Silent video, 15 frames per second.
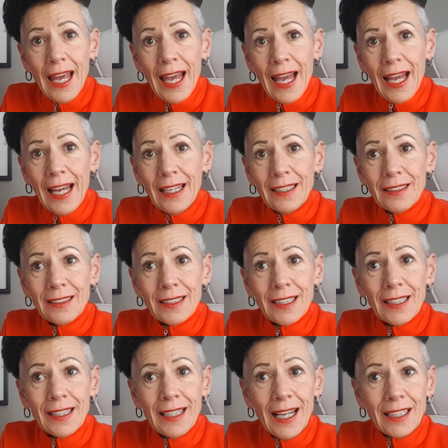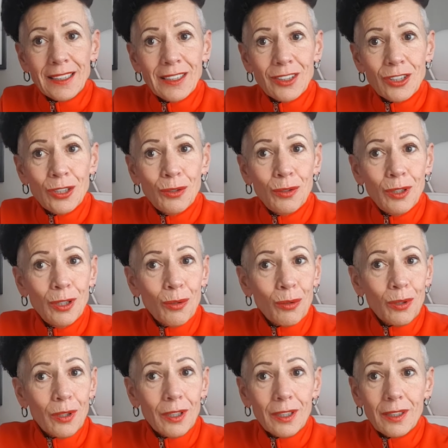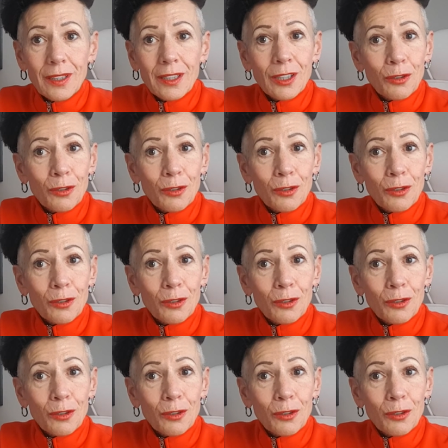and connect it to your